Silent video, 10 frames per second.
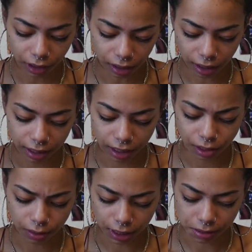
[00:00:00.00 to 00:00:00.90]
They like that
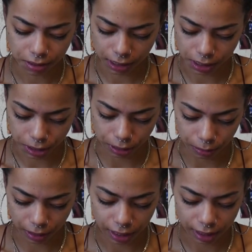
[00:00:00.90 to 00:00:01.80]
you like to take it slow.
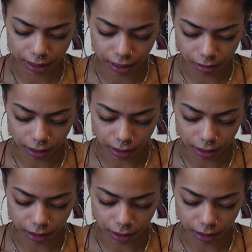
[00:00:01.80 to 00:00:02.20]
They like that you